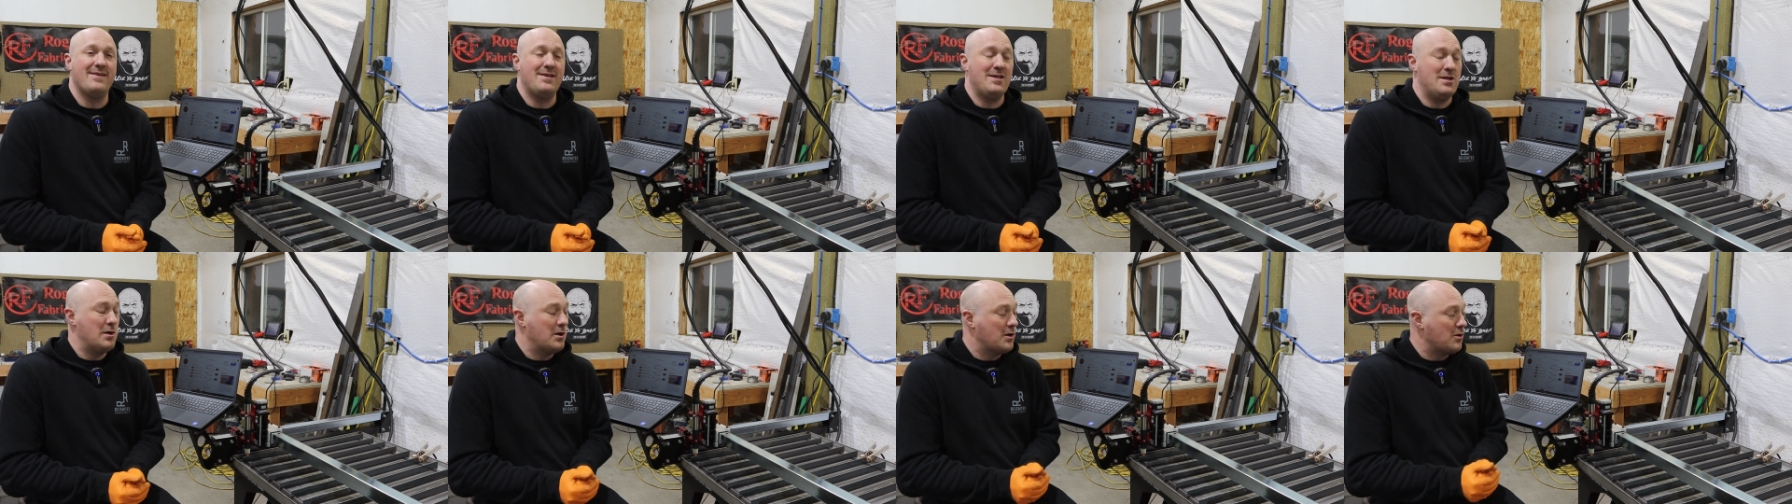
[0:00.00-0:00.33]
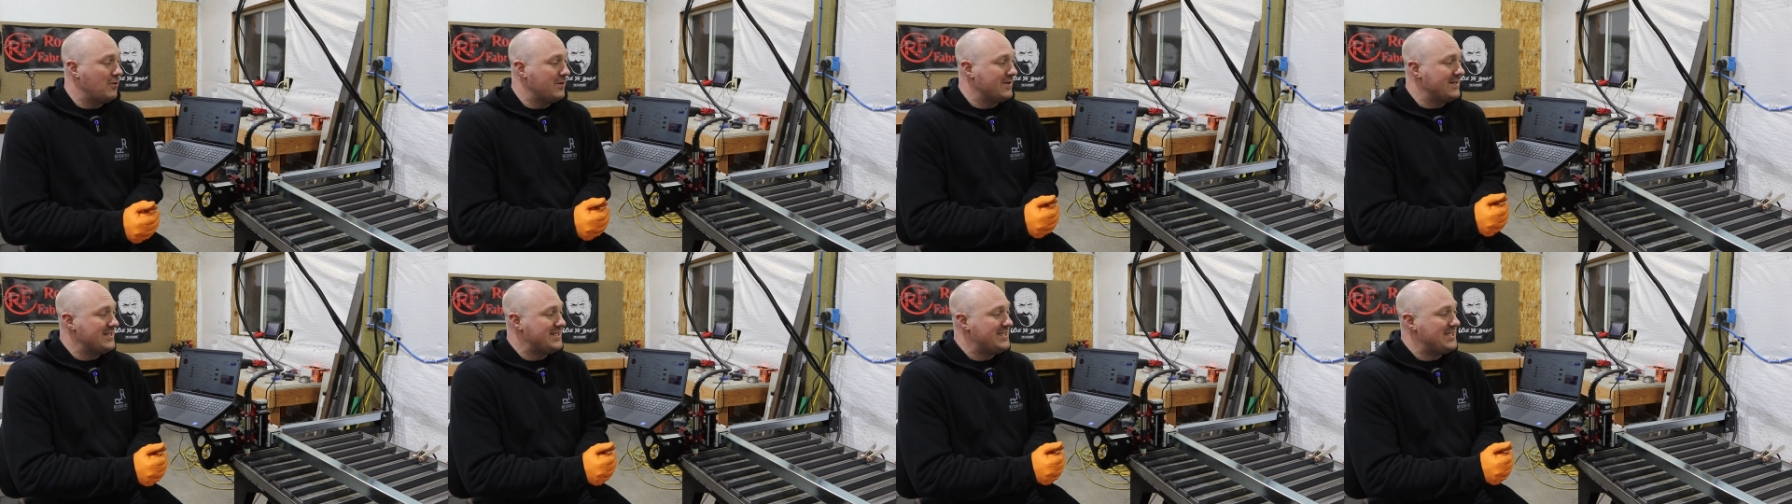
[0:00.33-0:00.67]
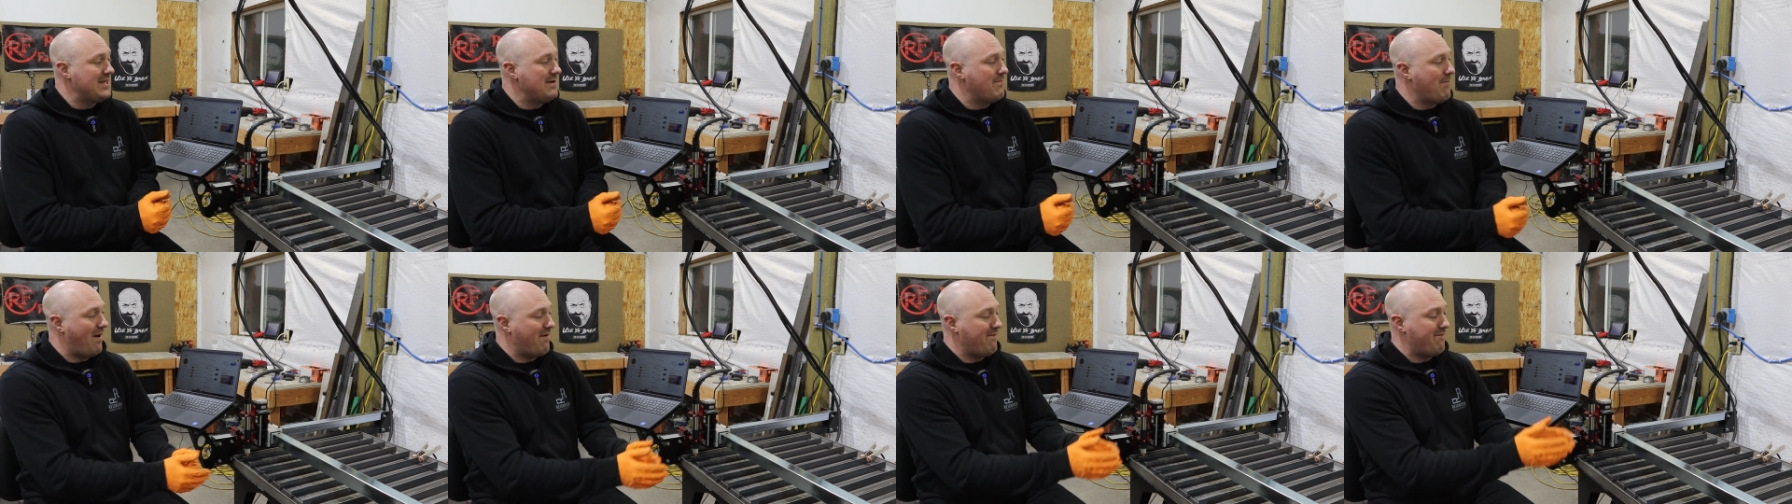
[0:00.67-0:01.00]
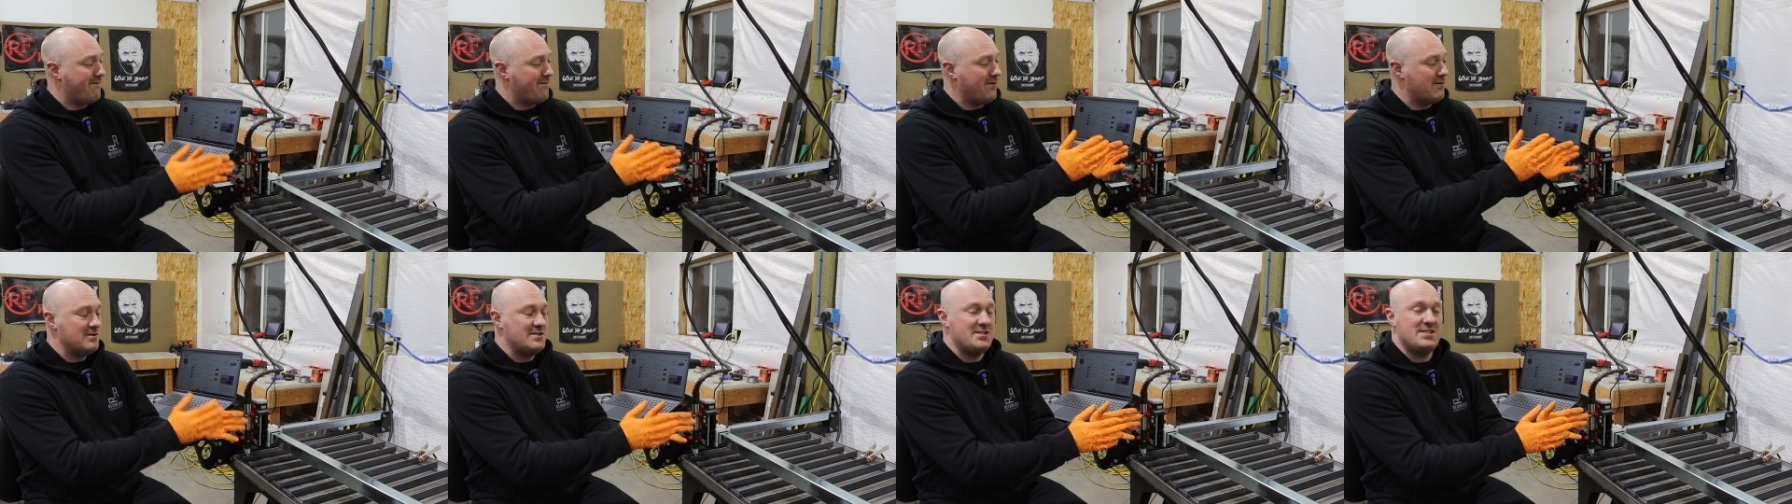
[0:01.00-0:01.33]
you're going to see my
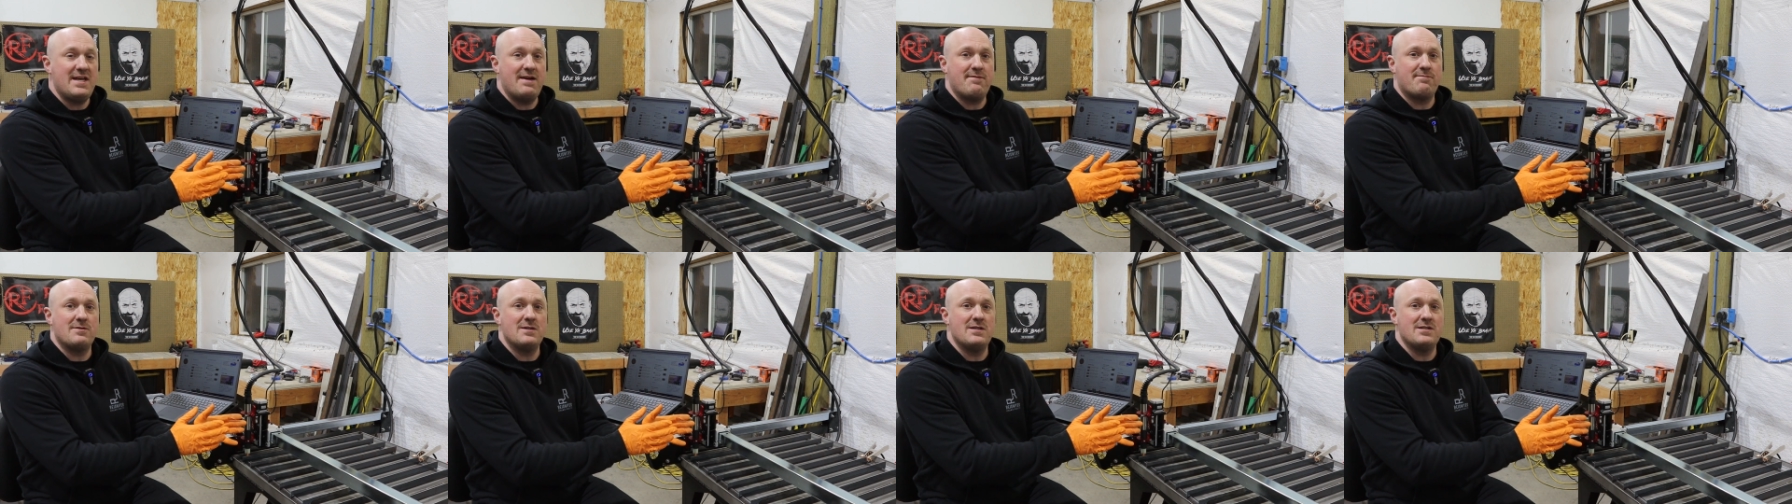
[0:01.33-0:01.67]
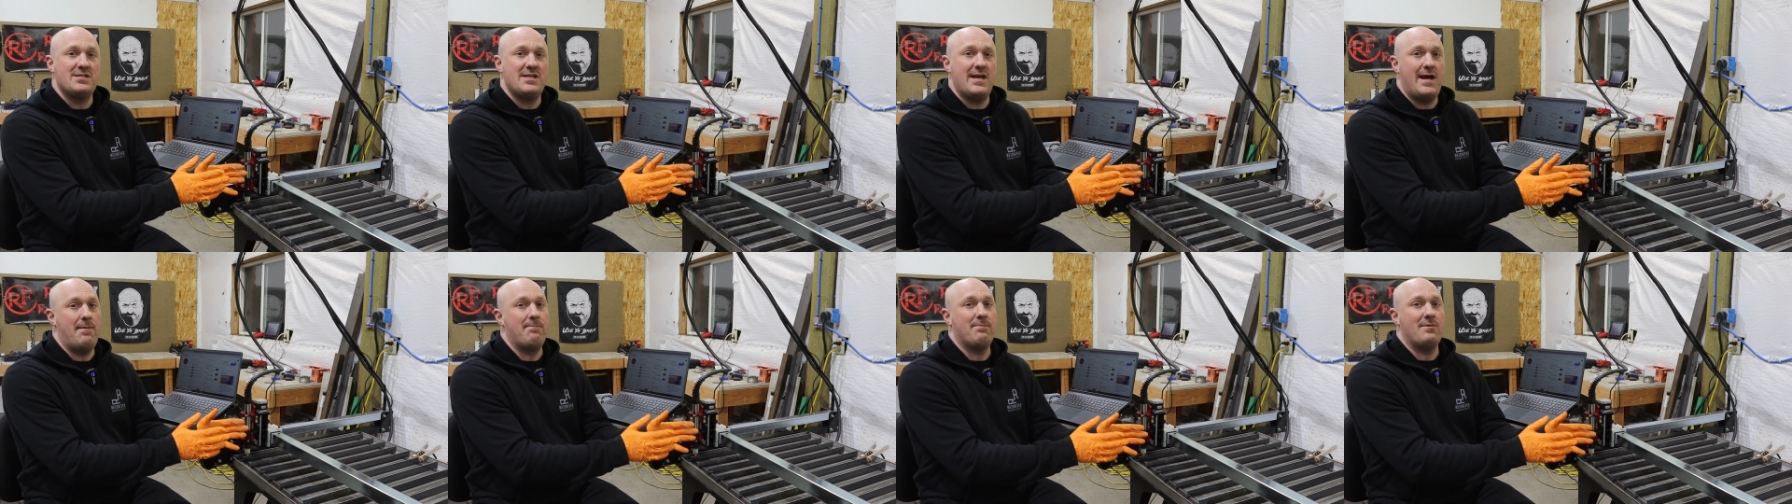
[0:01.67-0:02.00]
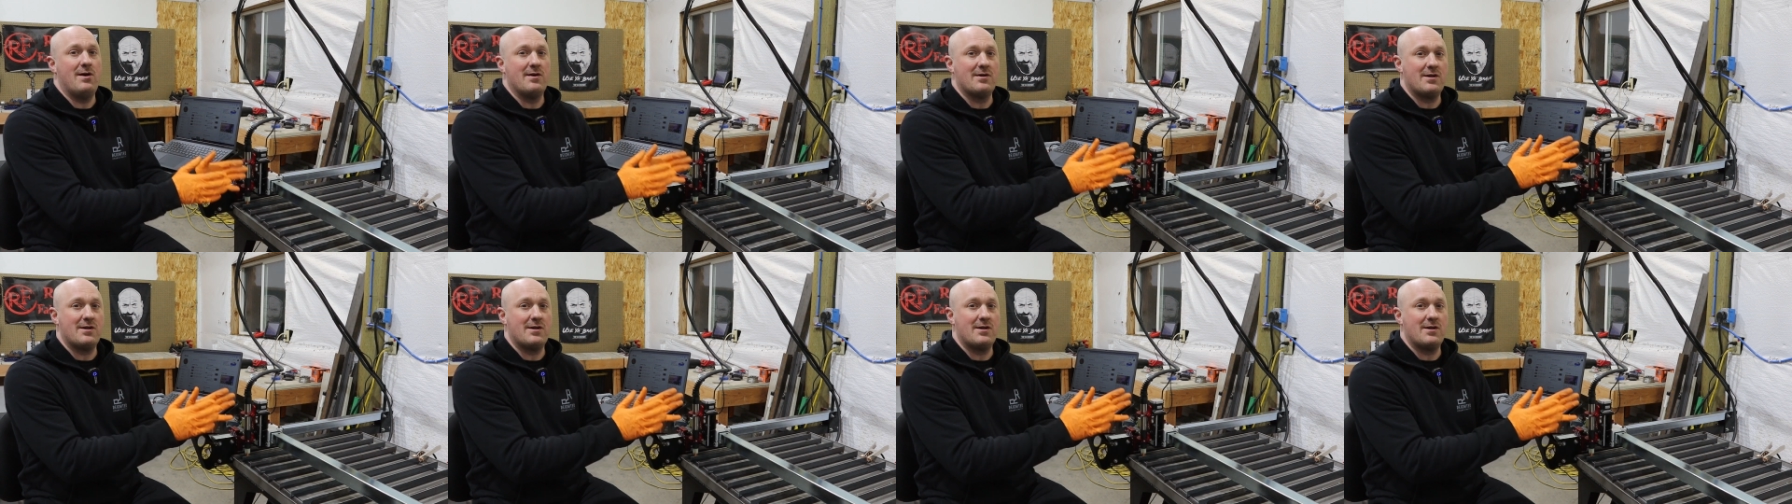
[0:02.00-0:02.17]
first ever attempt